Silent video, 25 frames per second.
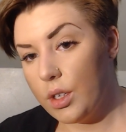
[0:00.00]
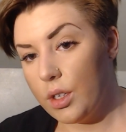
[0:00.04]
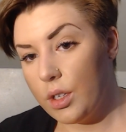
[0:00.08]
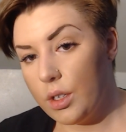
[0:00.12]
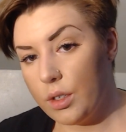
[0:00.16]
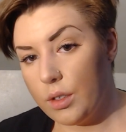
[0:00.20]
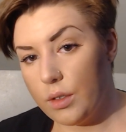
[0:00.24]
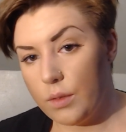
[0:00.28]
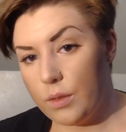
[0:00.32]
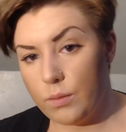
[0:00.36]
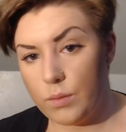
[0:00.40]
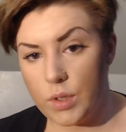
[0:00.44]

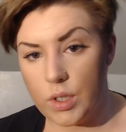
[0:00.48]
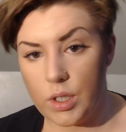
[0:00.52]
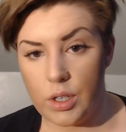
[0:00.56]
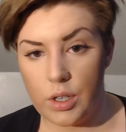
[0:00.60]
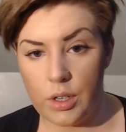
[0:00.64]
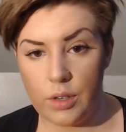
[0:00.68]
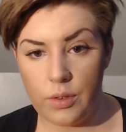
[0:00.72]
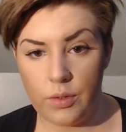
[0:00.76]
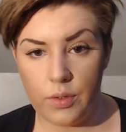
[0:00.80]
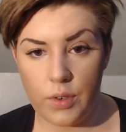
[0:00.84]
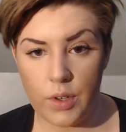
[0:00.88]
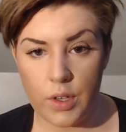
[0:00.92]
I'm starting
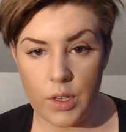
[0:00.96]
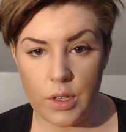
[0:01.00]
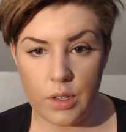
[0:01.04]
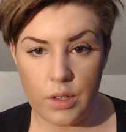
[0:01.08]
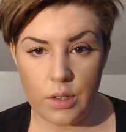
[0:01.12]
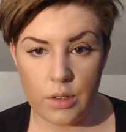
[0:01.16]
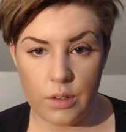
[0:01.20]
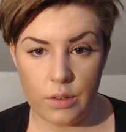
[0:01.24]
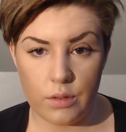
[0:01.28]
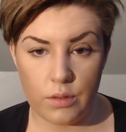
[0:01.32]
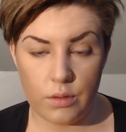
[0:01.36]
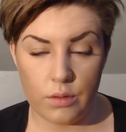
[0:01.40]
to
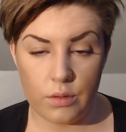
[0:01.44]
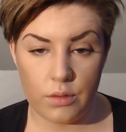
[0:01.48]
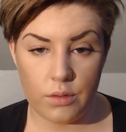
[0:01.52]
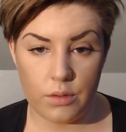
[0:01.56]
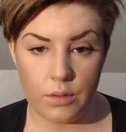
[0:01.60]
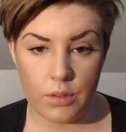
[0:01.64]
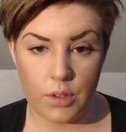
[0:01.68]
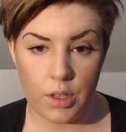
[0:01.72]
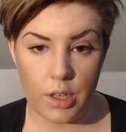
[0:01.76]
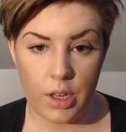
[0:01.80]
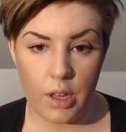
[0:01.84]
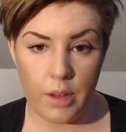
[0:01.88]
feel
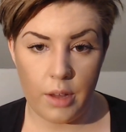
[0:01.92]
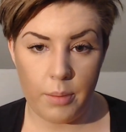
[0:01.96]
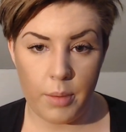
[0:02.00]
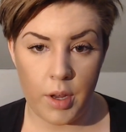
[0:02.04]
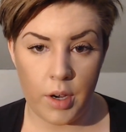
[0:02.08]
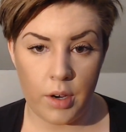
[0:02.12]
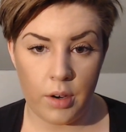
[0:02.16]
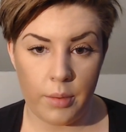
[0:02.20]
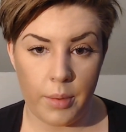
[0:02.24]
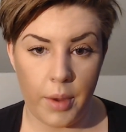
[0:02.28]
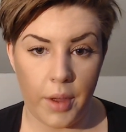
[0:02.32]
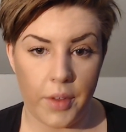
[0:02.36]
a lot
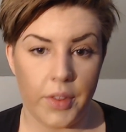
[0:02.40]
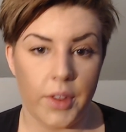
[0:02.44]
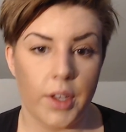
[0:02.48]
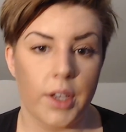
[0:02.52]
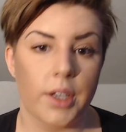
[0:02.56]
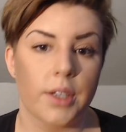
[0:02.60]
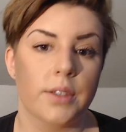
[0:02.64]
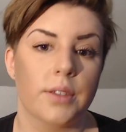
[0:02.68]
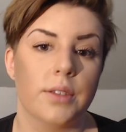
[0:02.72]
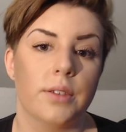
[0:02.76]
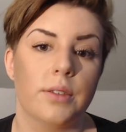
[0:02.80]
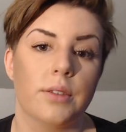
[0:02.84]
better about
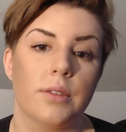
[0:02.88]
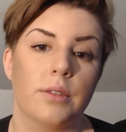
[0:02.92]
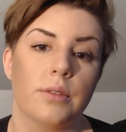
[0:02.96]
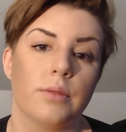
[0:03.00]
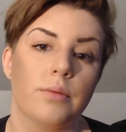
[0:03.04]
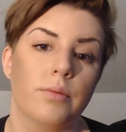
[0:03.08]
this.